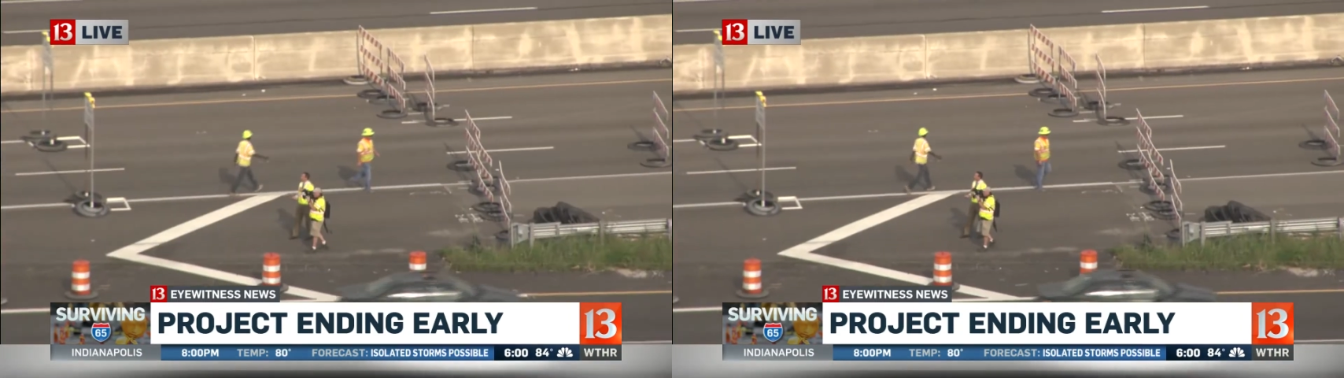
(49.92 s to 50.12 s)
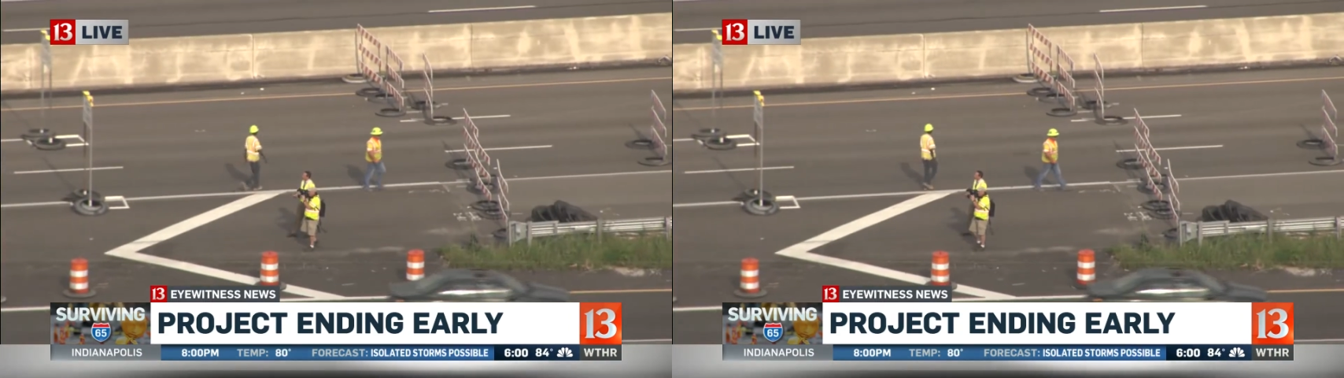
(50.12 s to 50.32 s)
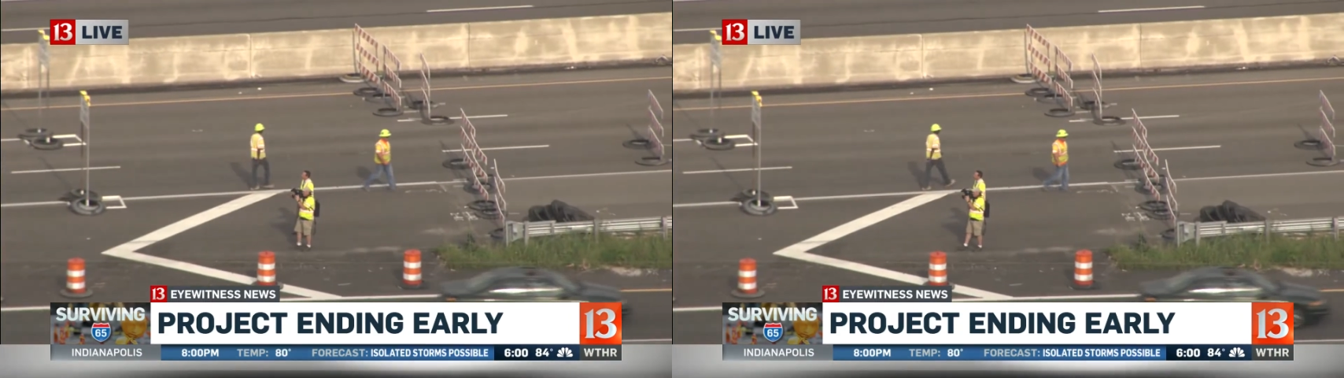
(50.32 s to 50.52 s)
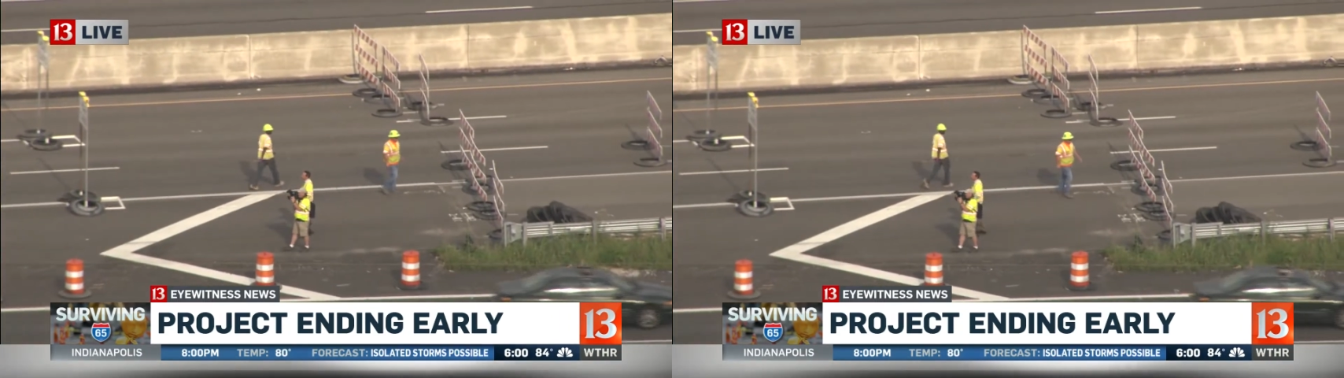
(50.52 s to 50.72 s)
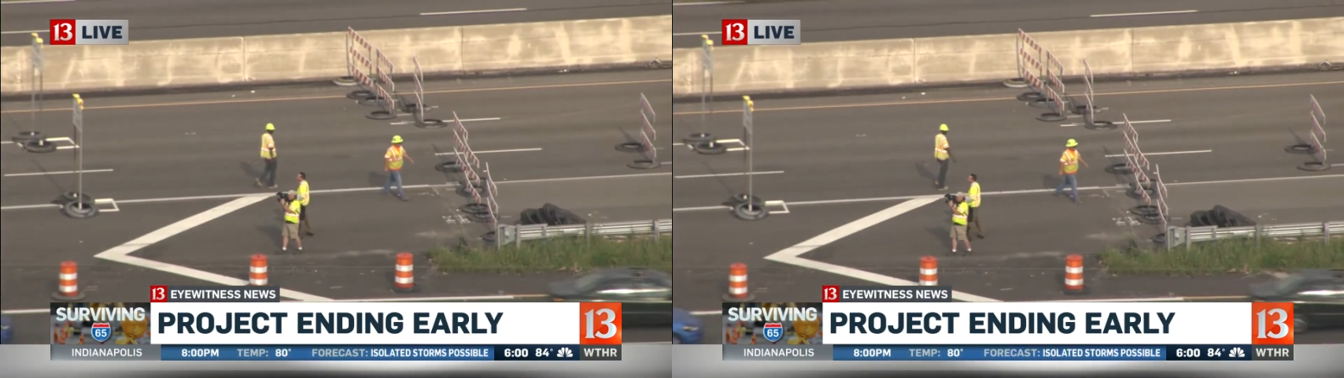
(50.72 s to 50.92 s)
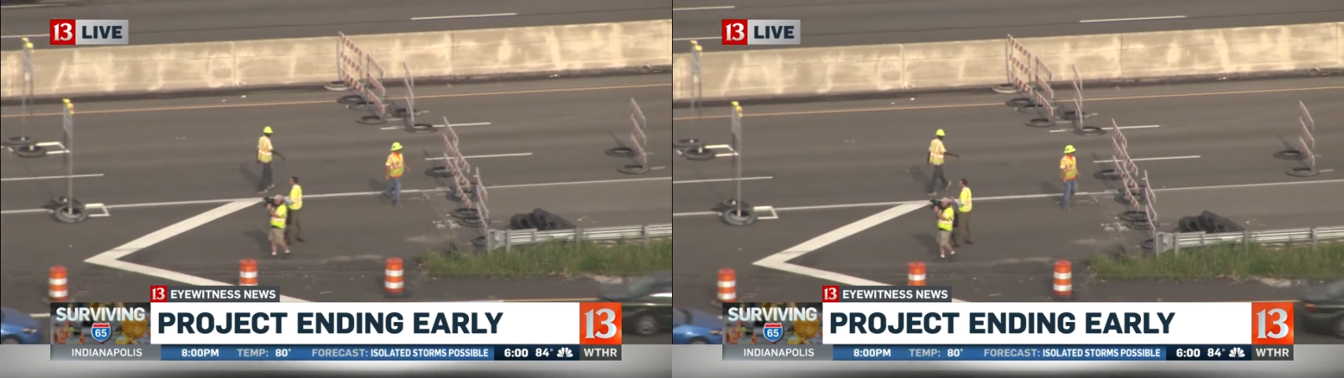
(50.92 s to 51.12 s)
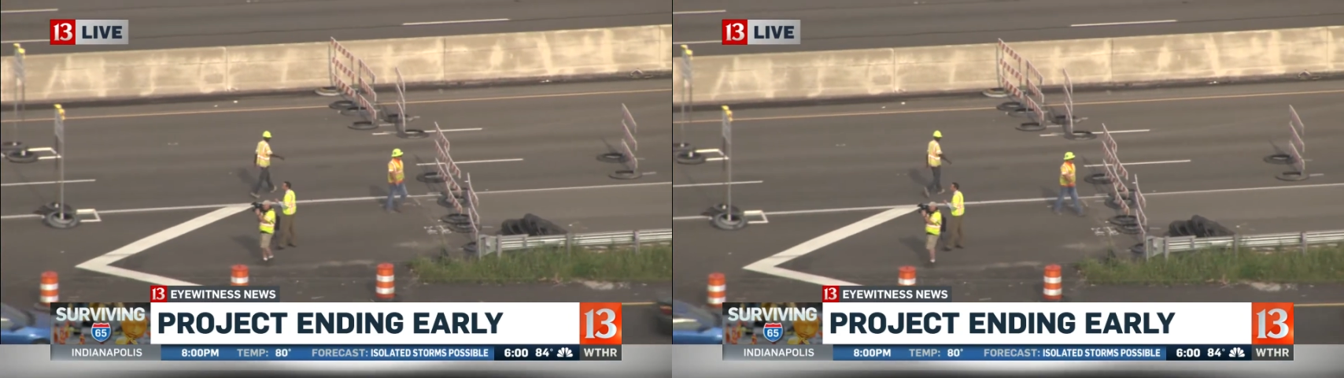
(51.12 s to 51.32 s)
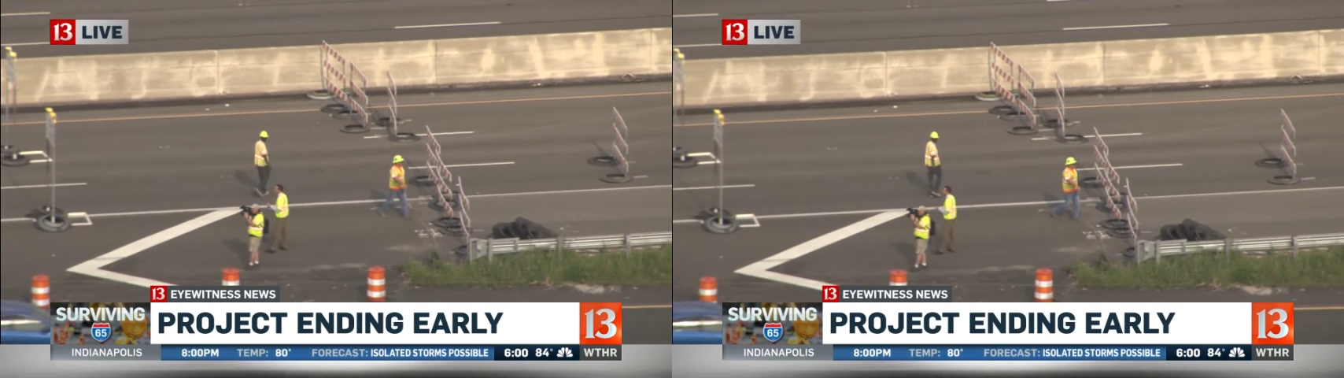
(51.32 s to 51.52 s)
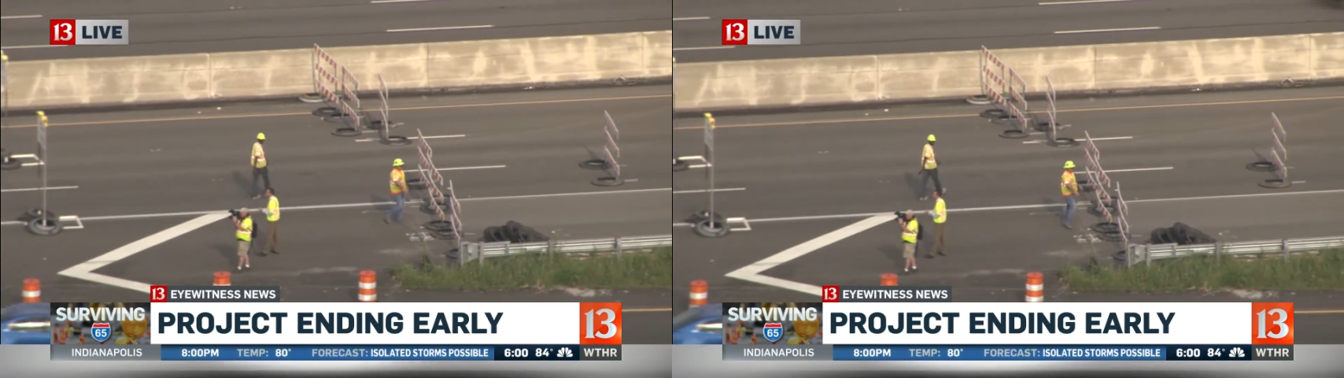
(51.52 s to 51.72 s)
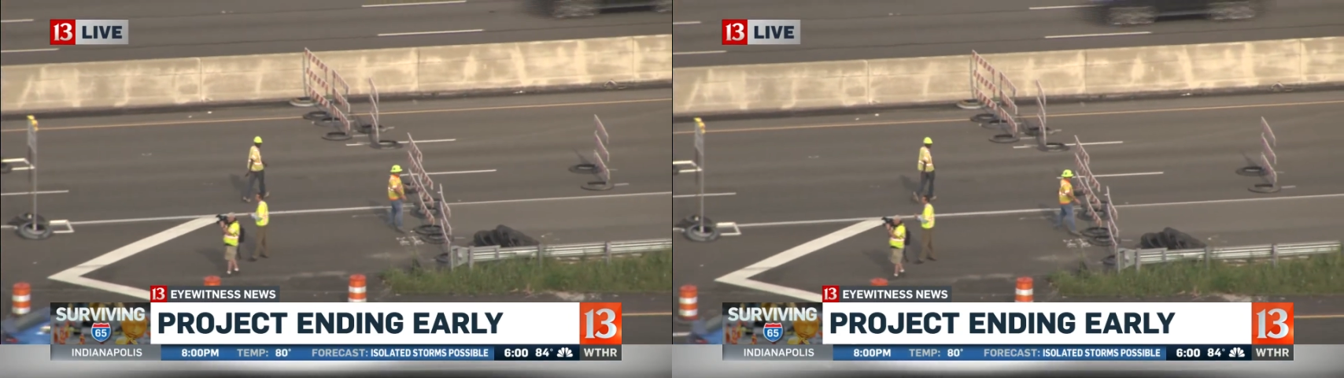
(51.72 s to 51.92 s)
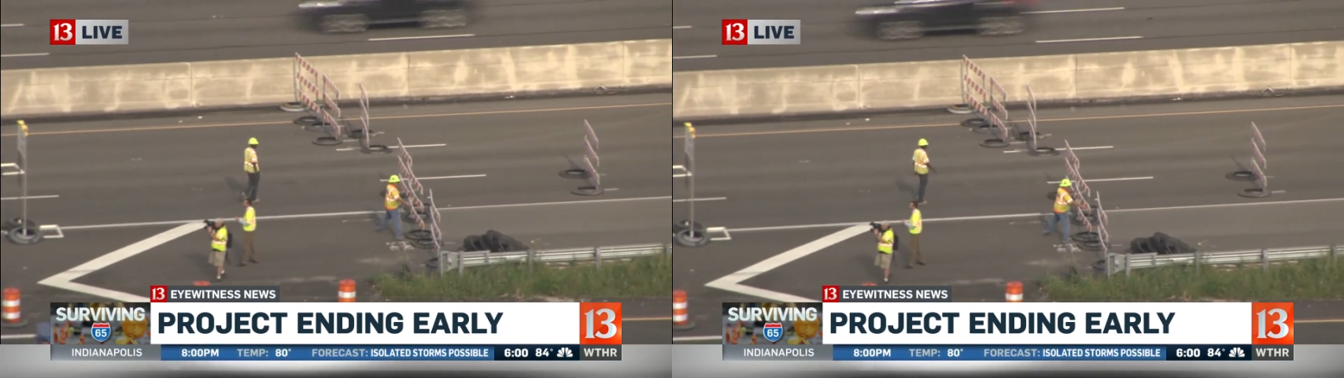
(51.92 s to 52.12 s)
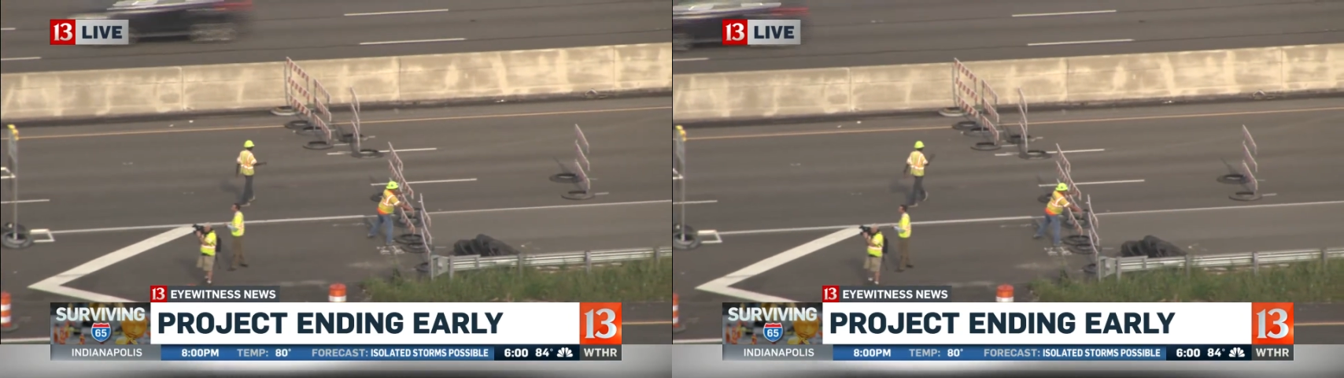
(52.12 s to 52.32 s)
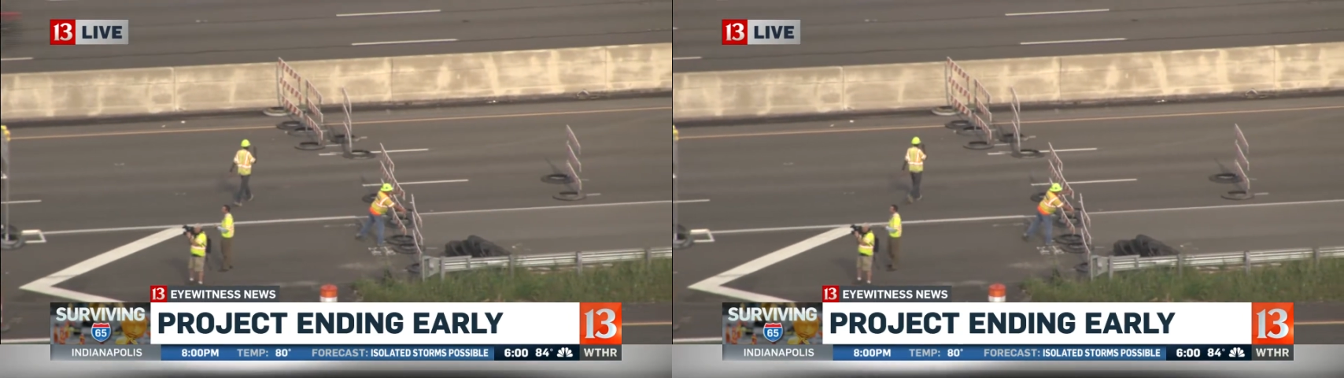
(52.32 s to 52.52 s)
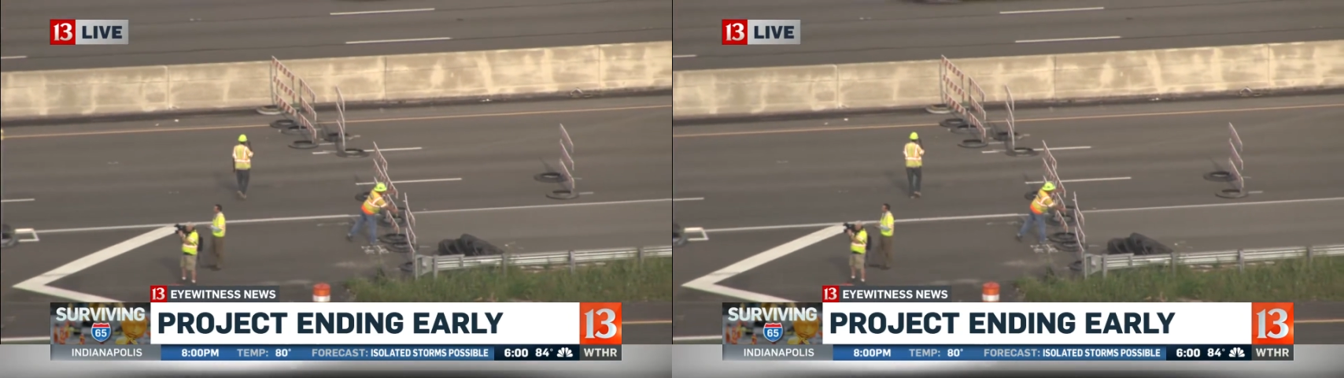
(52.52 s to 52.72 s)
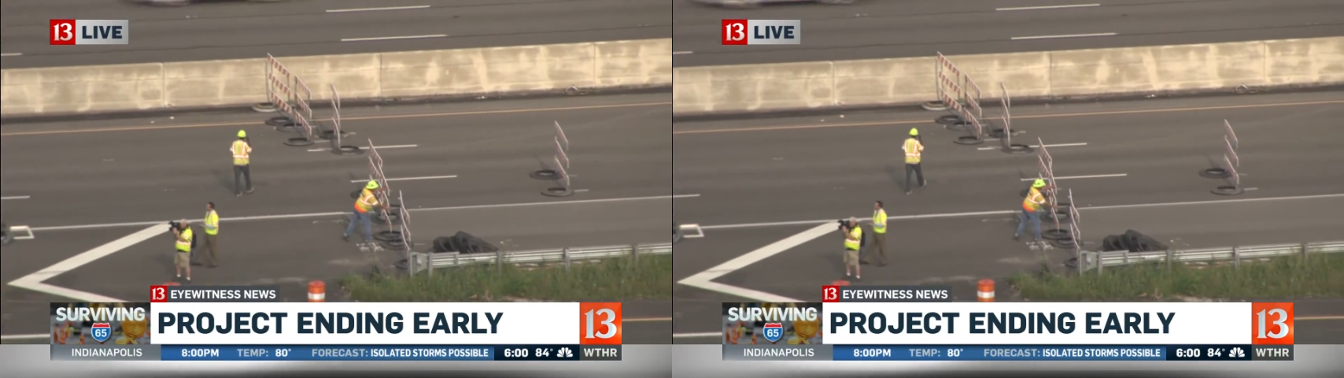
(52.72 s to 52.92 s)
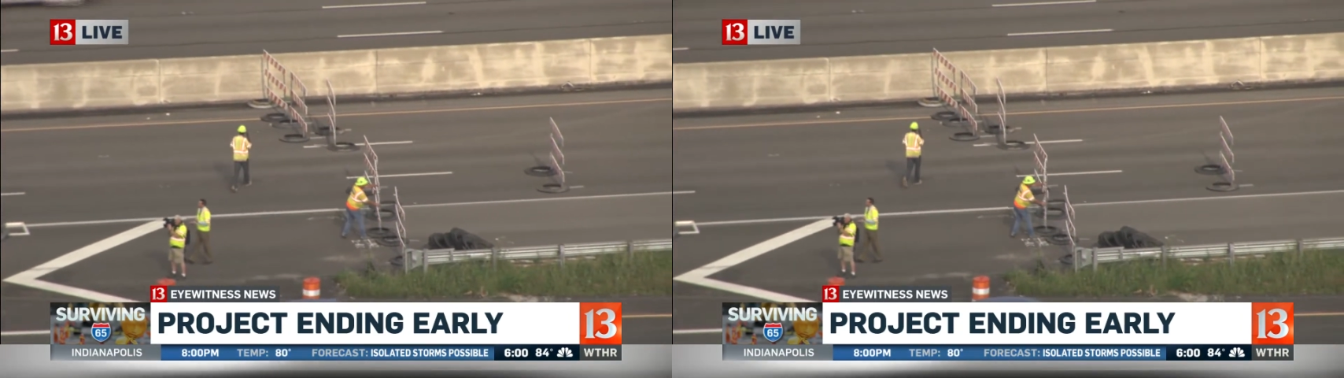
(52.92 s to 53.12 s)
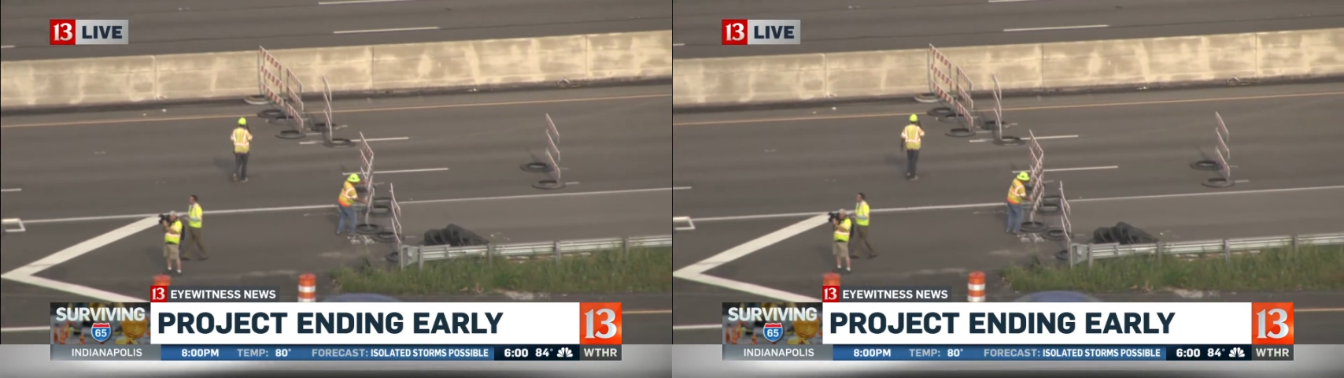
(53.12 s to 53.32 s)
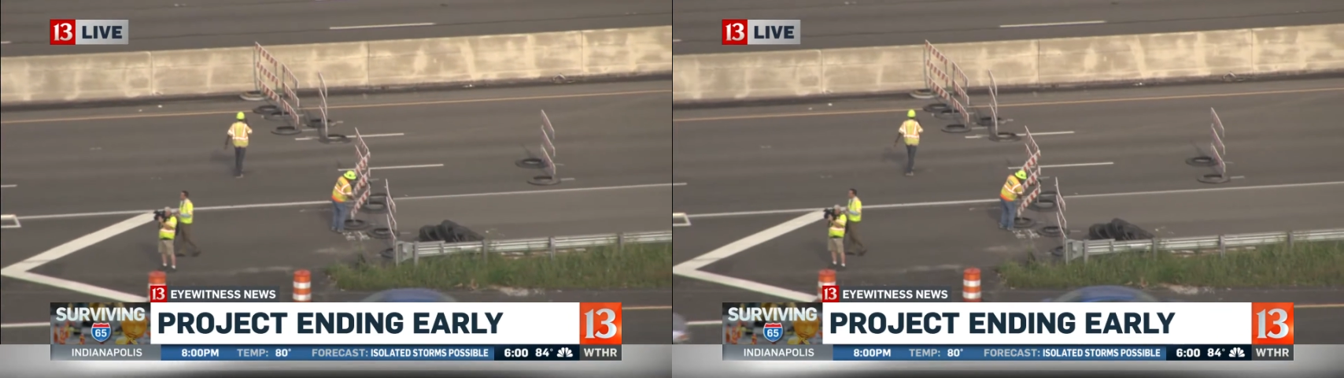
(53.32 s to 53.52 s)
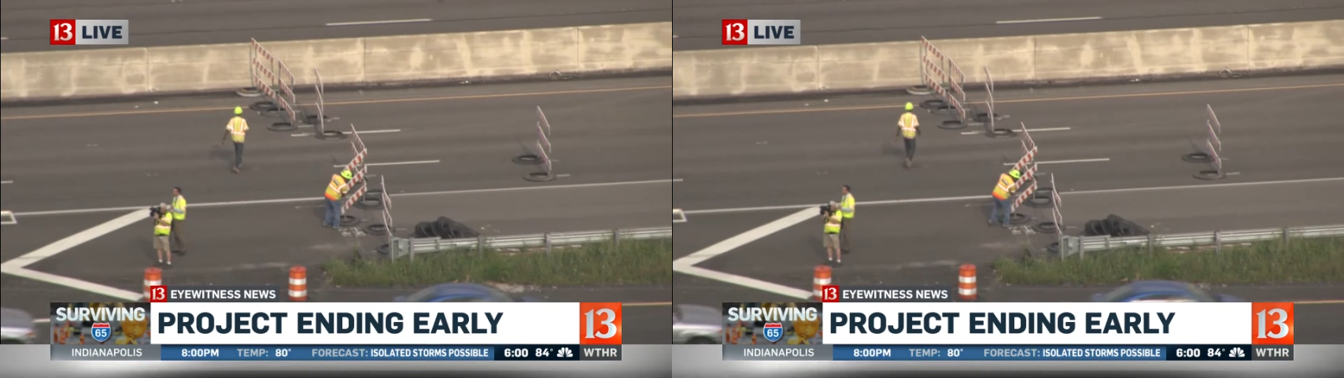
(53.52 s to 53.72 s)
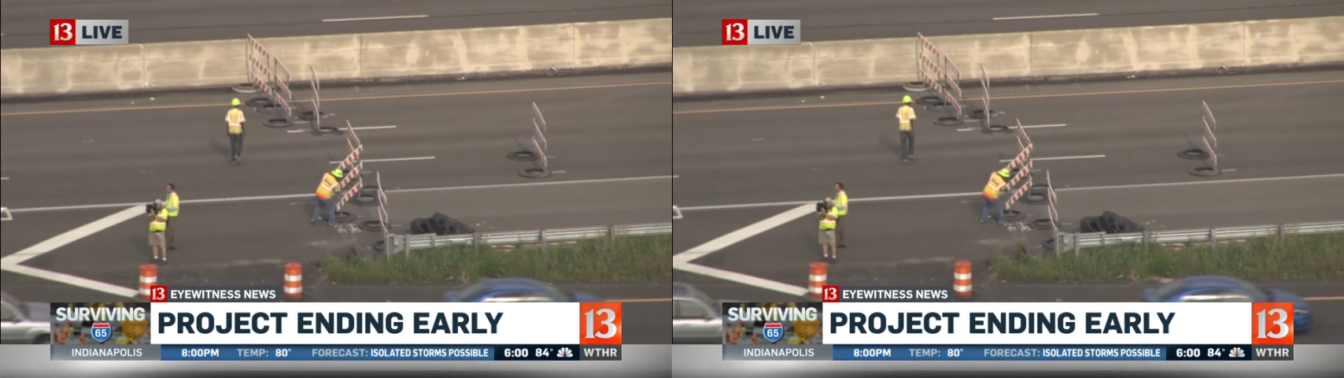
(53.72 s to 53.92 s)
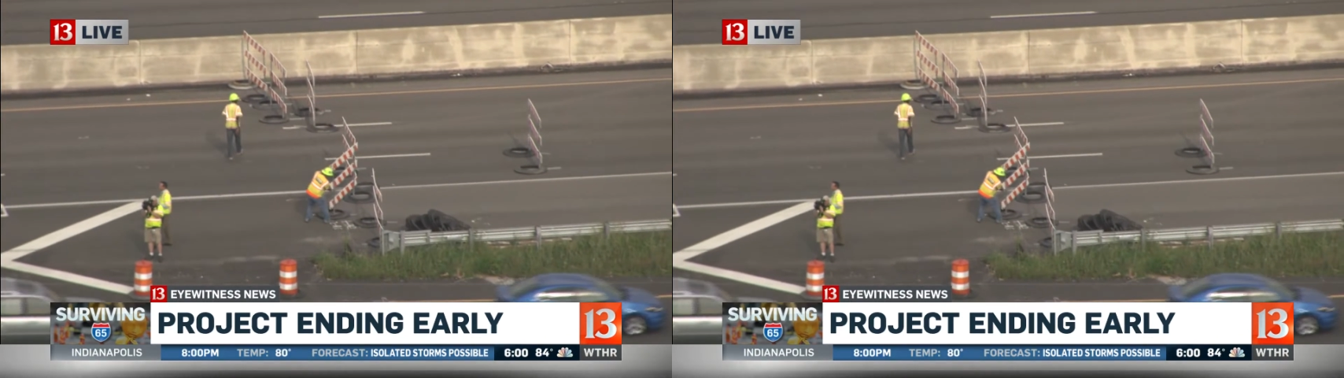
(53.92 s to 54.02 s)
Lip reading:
(no speaker visible)